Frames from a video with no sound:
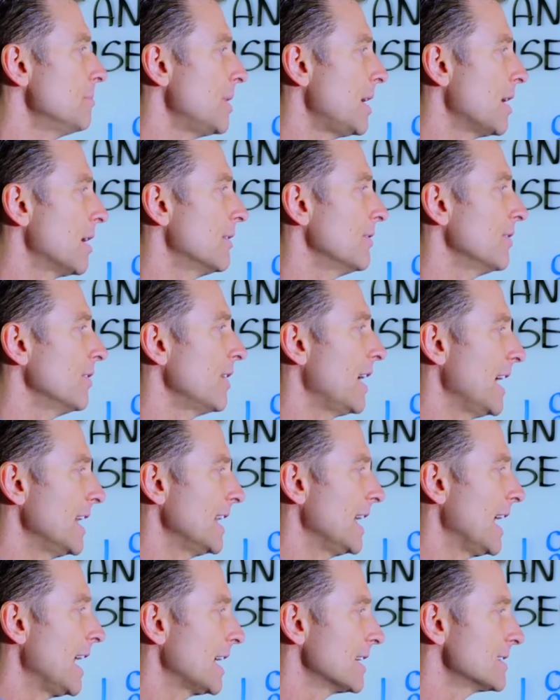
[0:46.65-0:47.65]
powerful
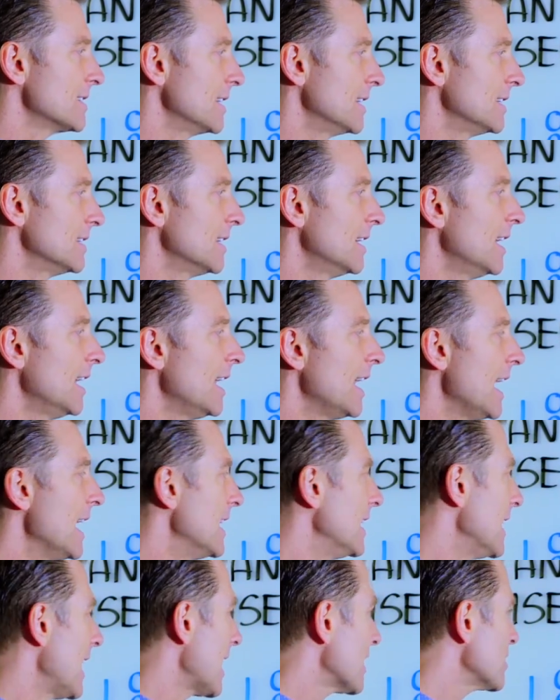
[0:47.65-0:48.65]
antioxidant,
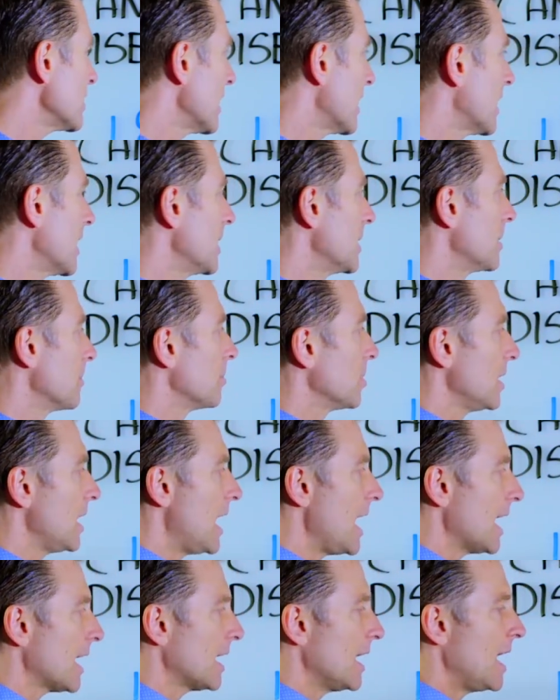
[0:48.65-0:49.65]
and it actually can
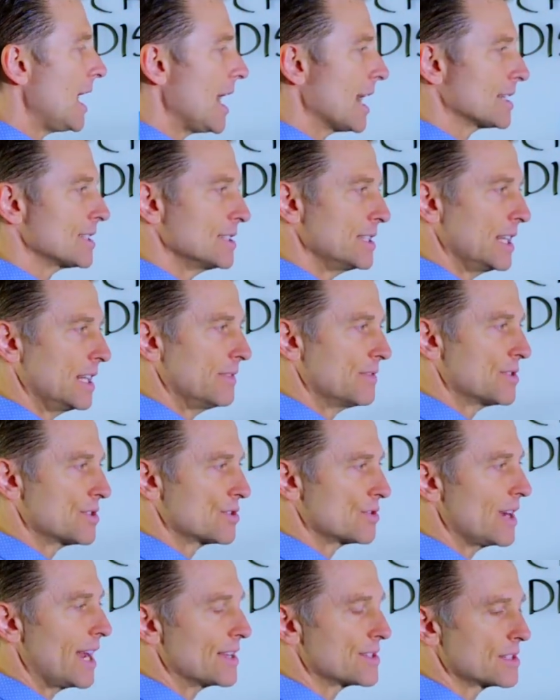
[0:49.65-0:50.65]
block oxidative
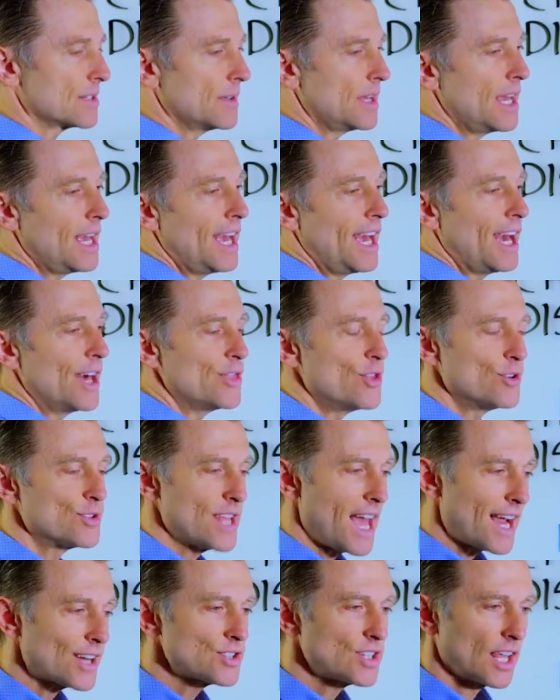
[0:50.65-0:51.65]
stress.
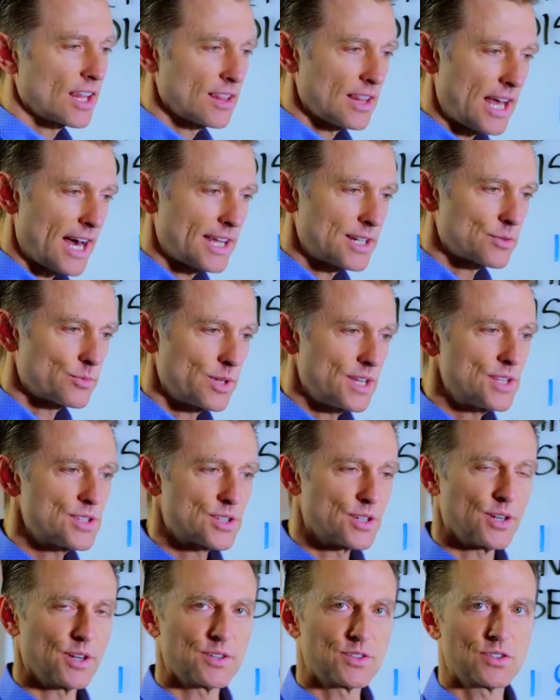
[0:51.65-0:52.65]
There's actually a lot of
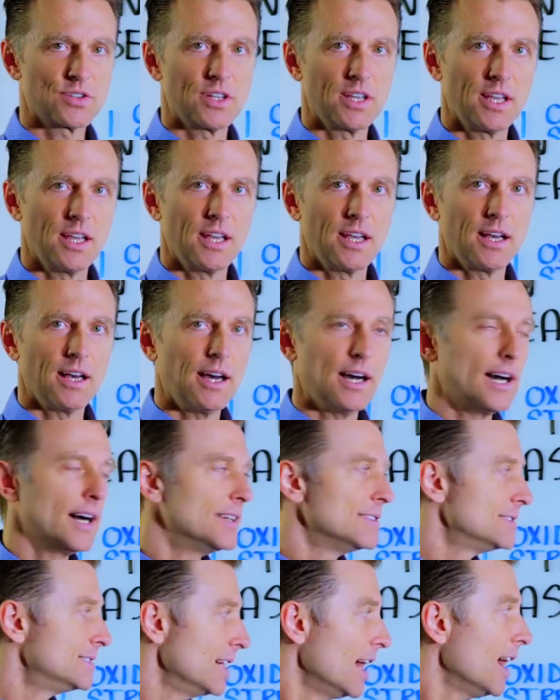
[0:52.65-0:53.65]
research
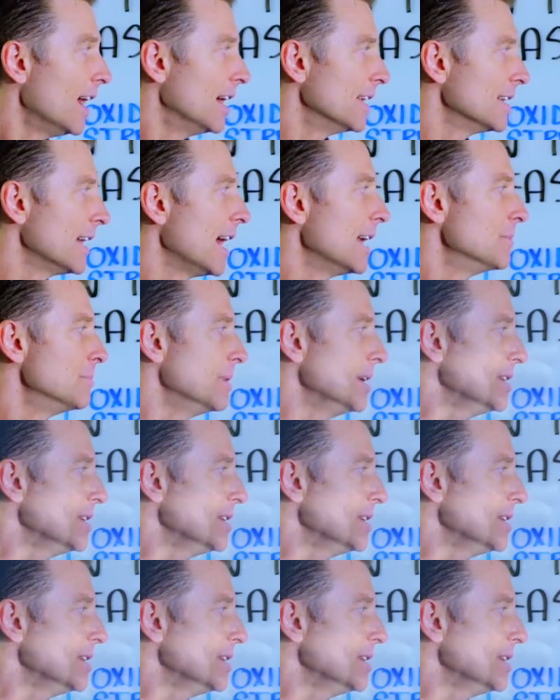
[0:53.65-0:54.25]
done on